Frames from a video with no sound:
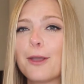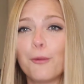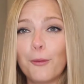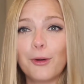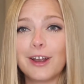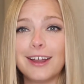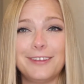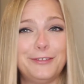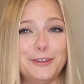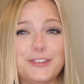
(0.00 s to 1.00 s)
or
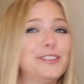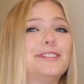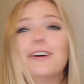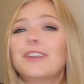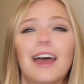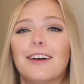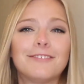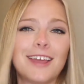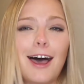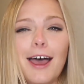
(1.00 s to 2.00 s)
if you just don't
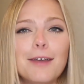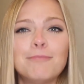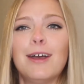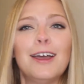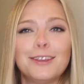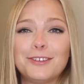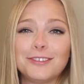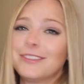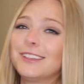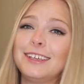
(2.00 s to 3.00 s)
have time
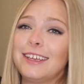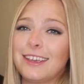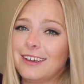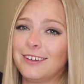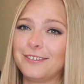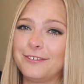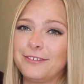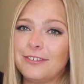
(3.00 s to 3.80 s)
to really give